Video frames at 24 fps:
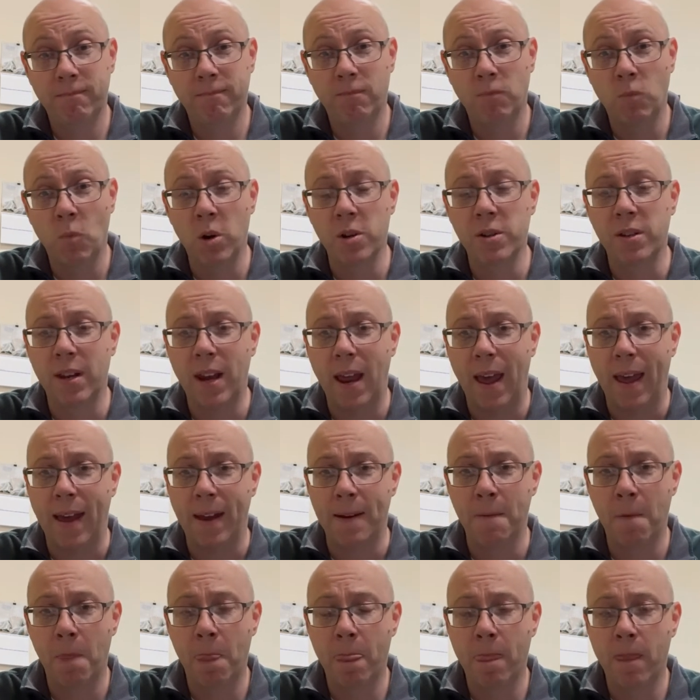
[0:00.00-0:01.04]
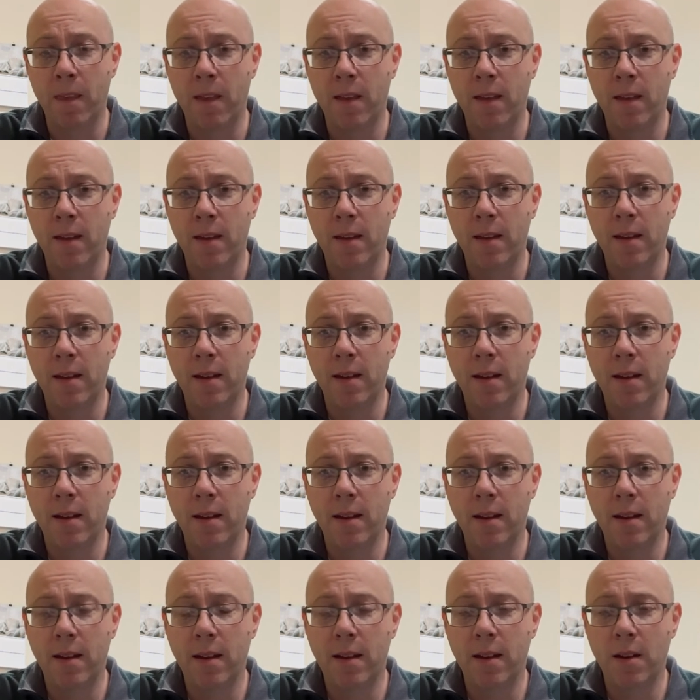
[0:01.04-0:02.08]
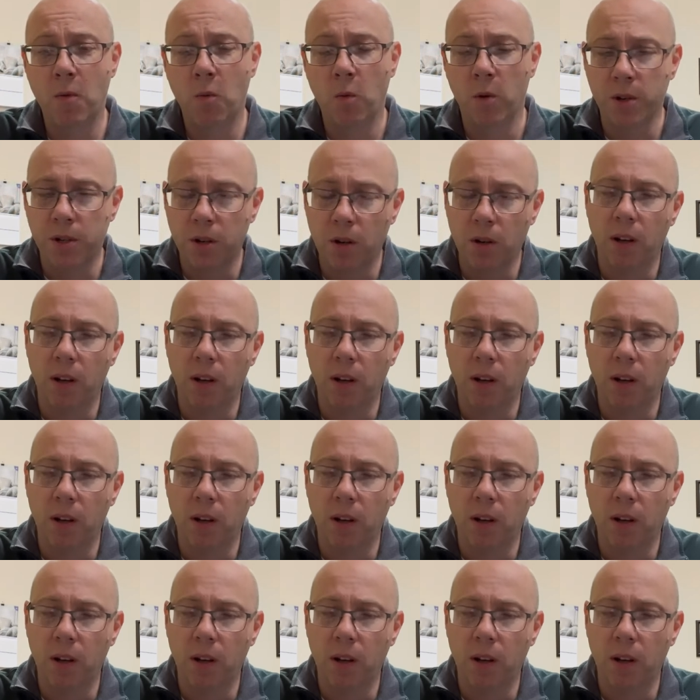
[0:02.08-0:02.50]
Where's it at? Where's